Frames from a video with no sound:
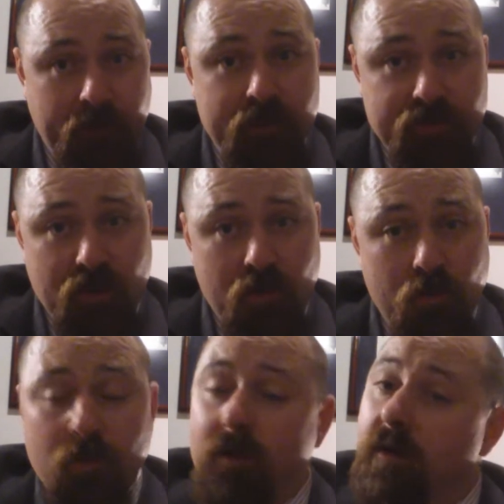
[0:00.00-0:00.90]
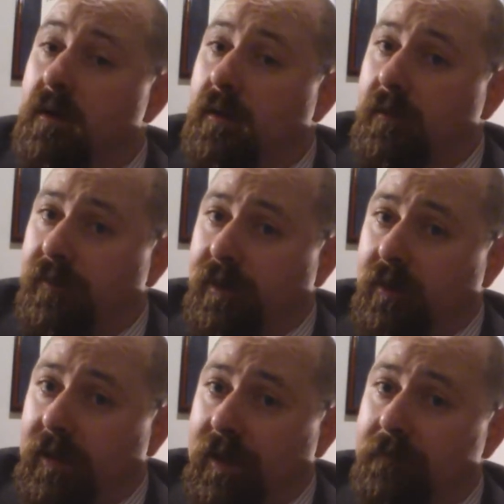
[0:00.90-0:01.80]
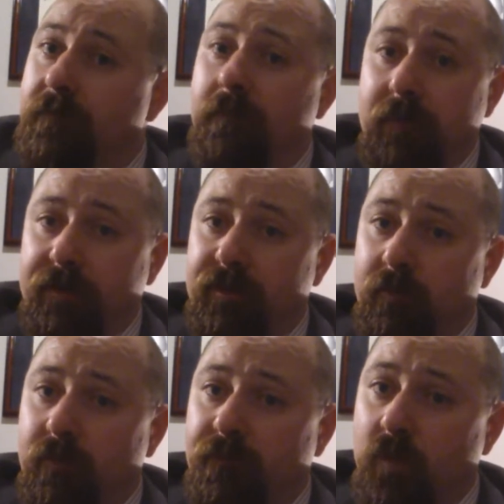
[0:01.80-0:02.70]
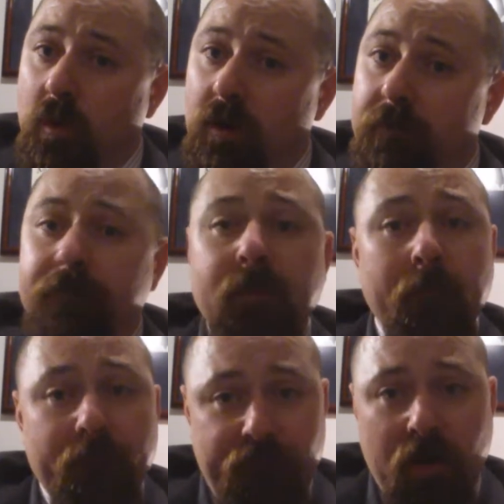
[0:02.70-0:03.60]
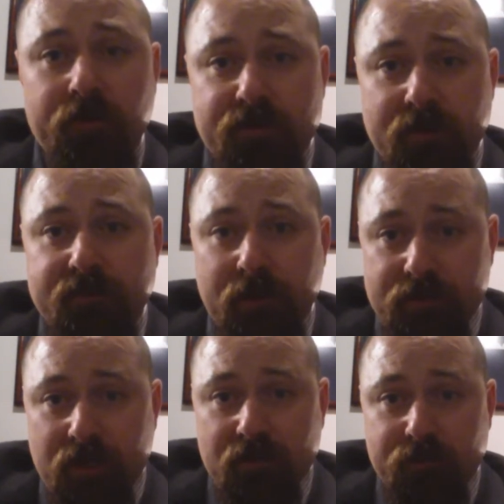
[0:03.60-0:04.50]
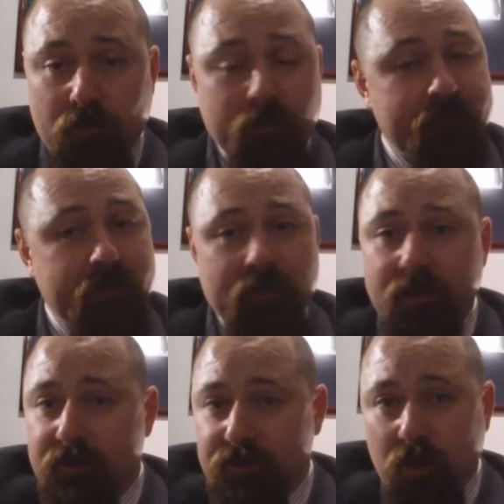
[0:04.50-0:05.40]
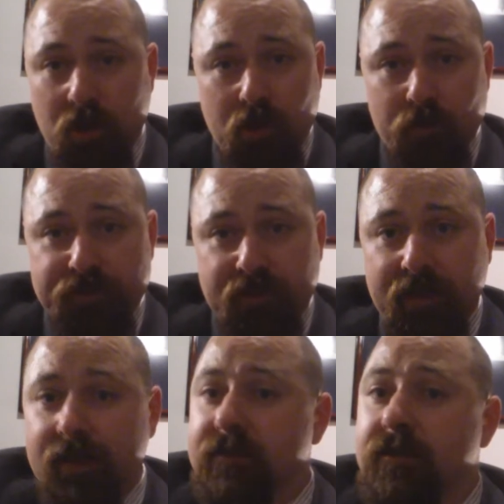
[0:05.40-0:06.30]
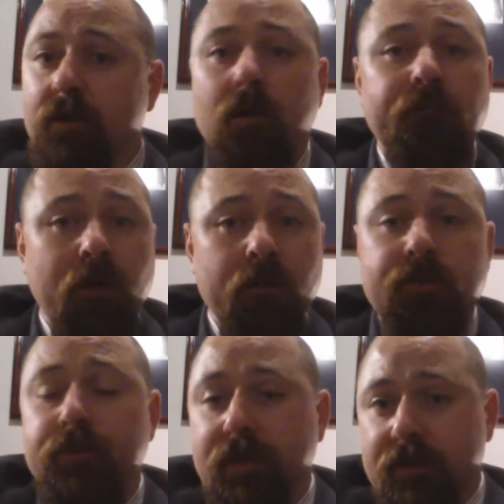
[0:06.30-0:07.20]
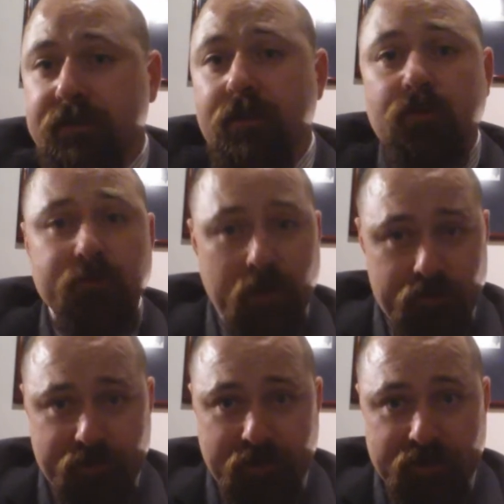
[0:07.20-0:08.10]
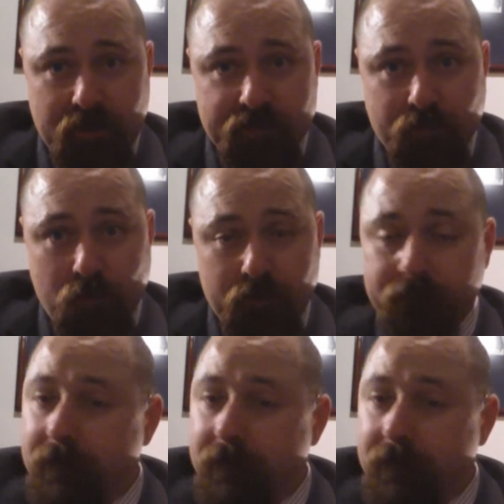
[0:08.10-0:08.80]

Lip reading: So, there again, myth number 4, fathers must pay child support. It's not always the case. There are fathers with custody whose mothers pay child support.